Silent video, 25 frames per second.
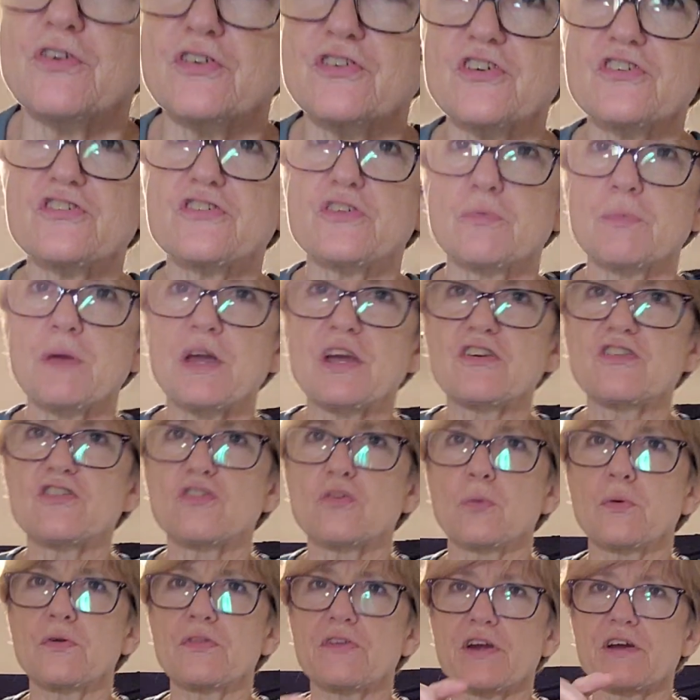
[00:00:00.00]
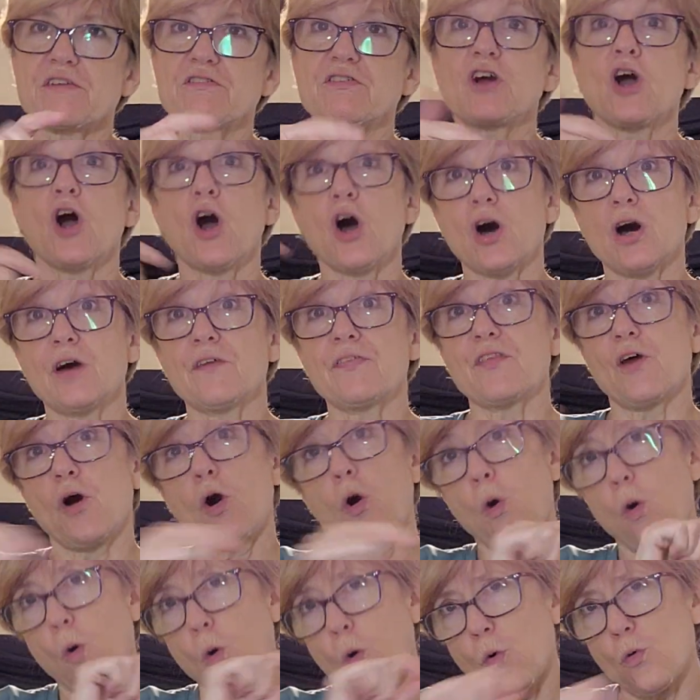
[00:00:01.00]
just to make sure that I've caught the
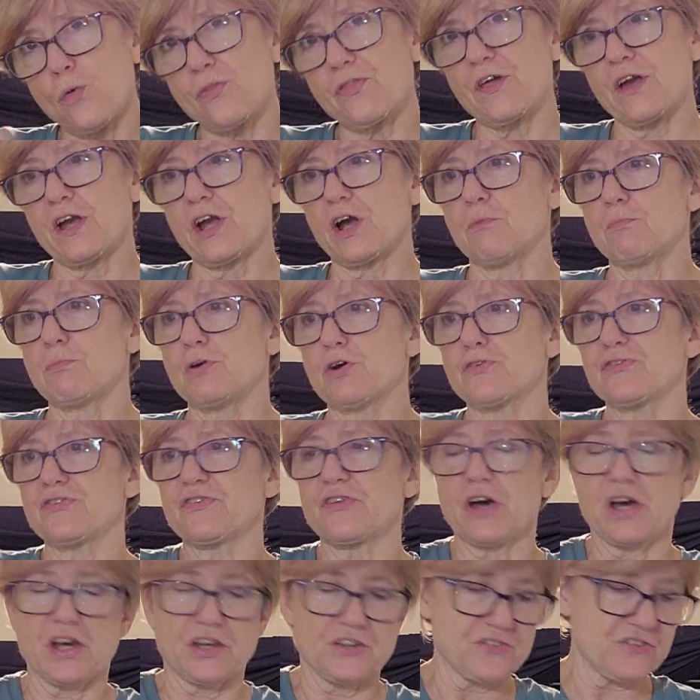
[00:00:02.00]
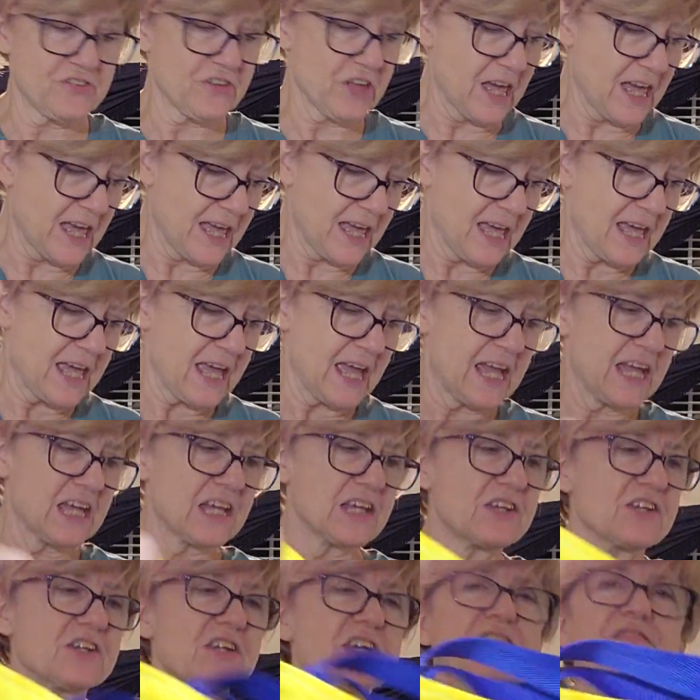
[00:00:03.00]
whole thing on both sides.
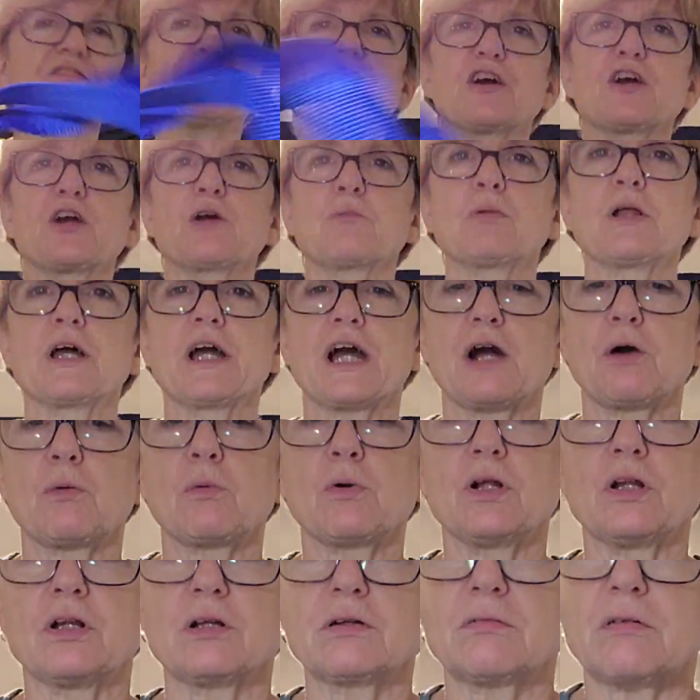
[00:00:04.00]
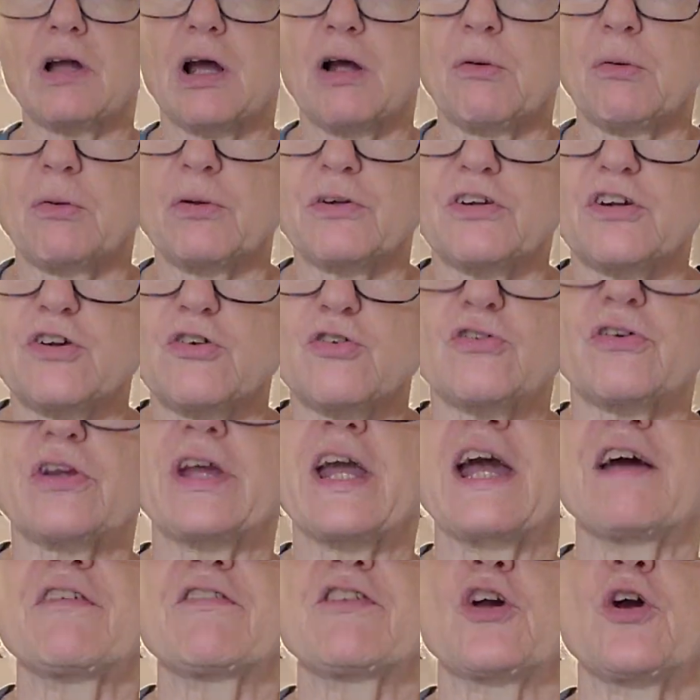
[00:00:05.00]
And invariably, I will
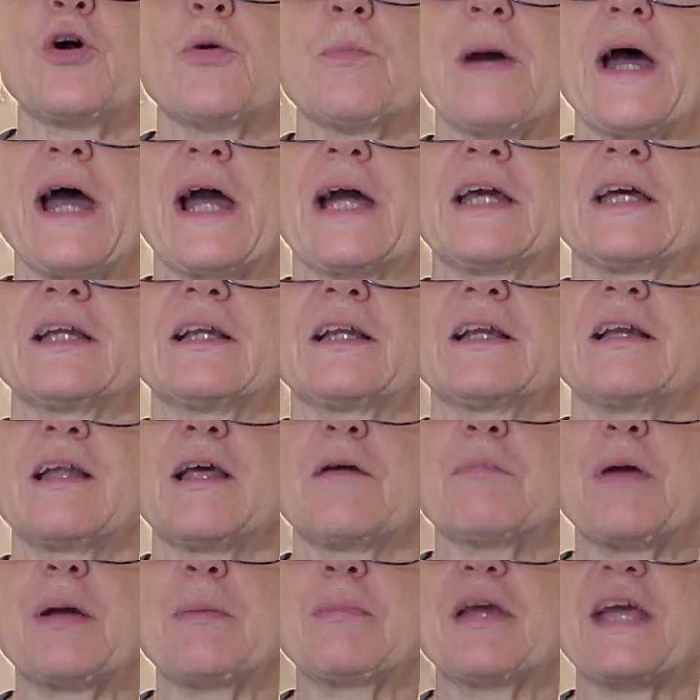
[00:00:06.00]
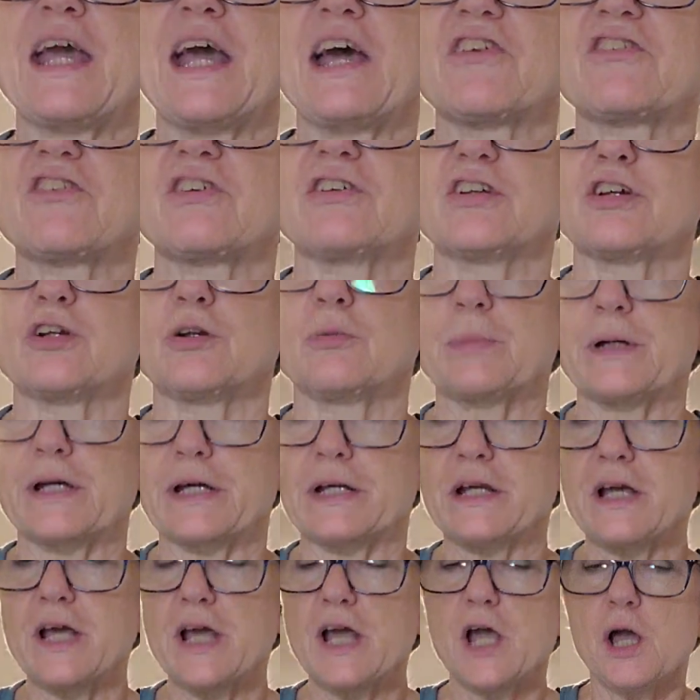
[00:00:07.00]
usually have to go back and maybe catch a little
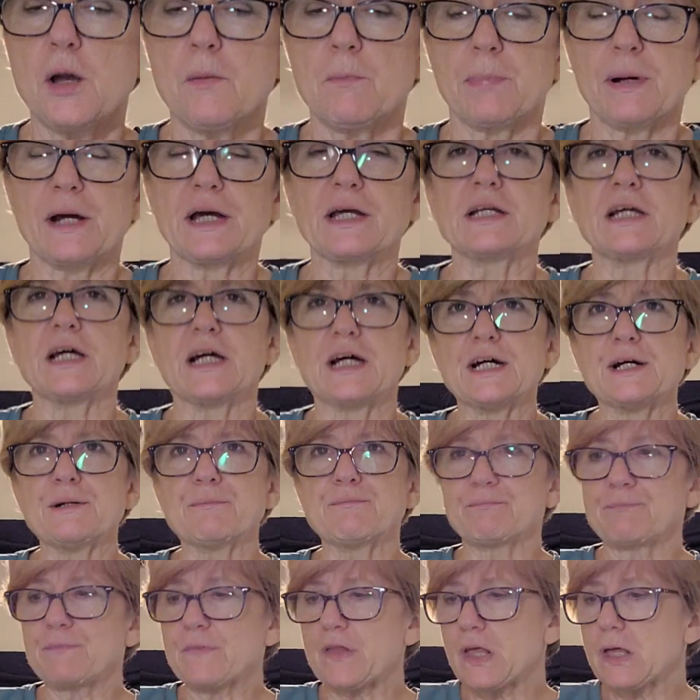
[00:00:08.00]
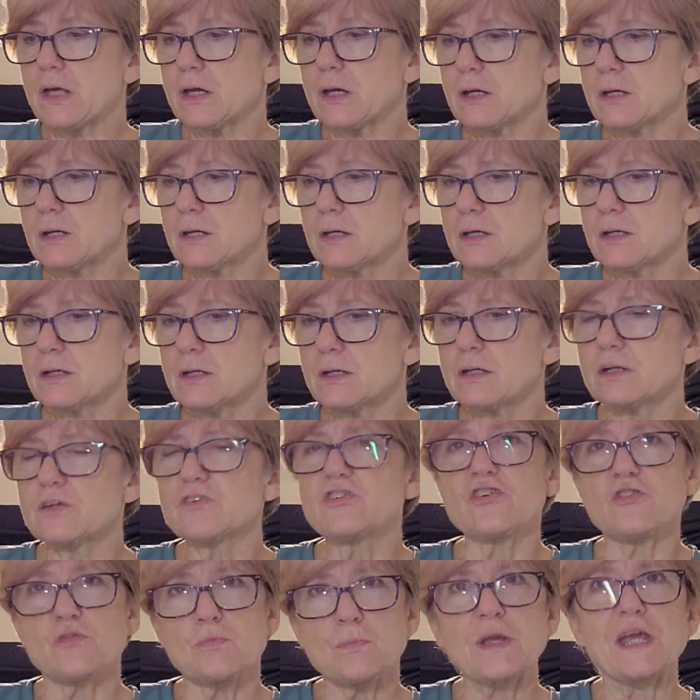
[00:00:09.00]
bit. But
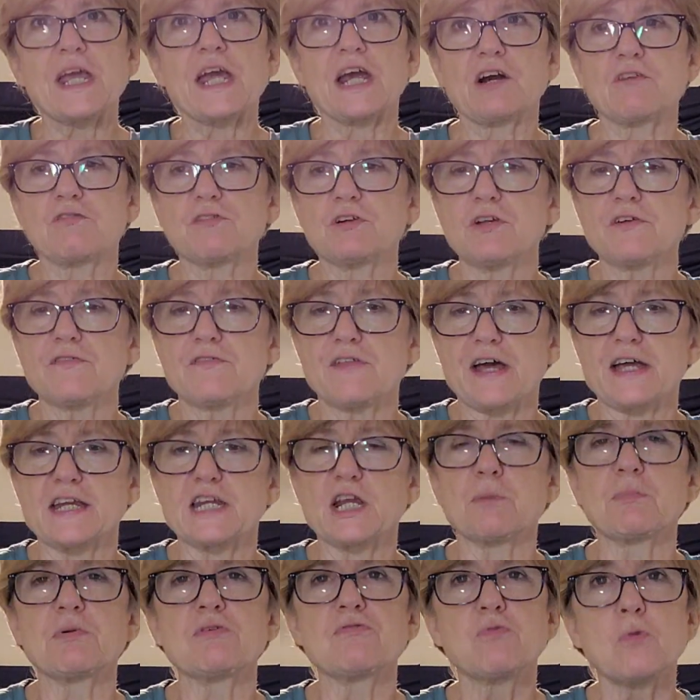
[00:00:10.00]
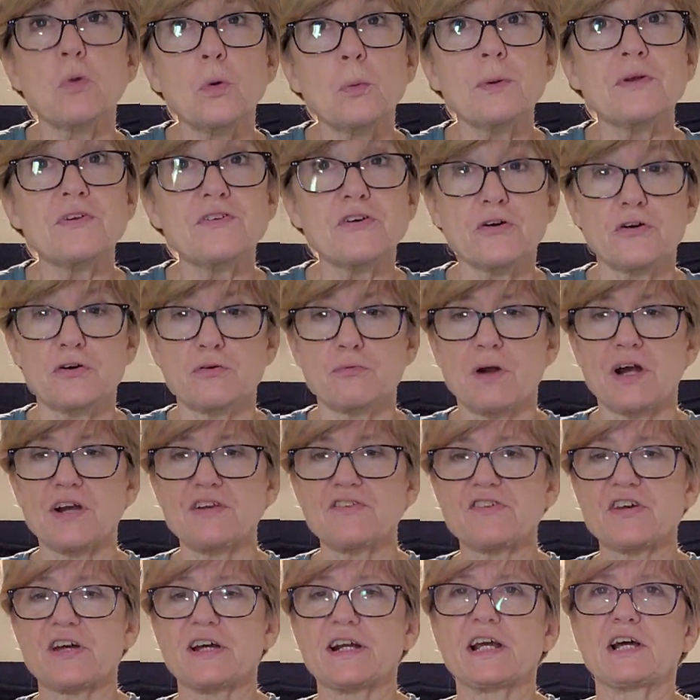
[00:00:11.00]
just be careful of that. Now, before we turn it
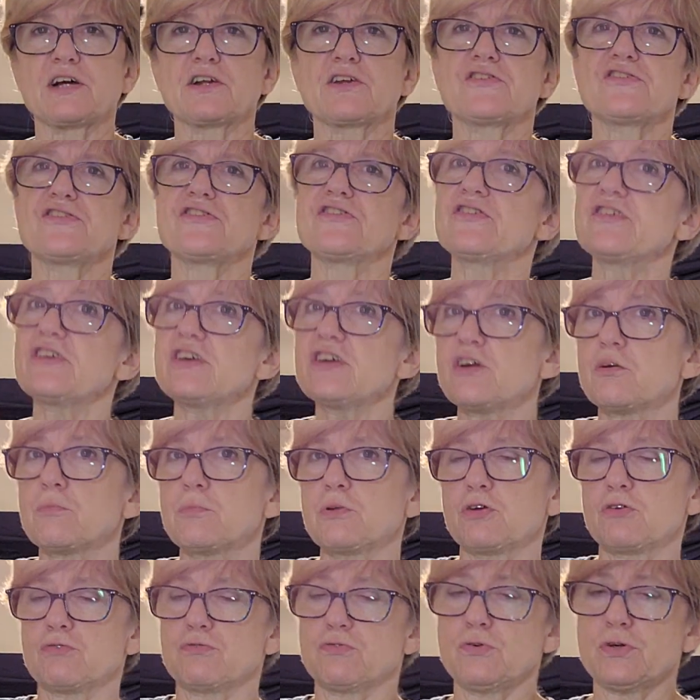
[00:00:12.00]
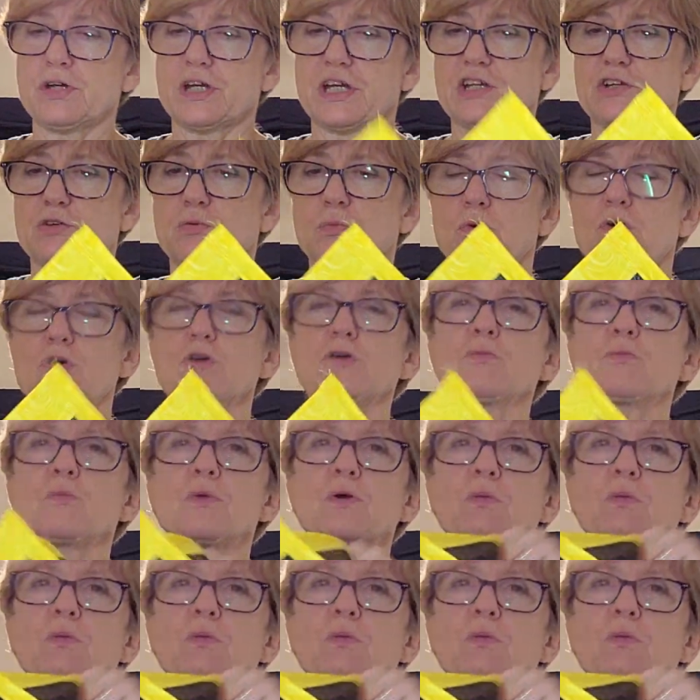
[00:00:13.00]
right side out and see our beautiful handiwork, we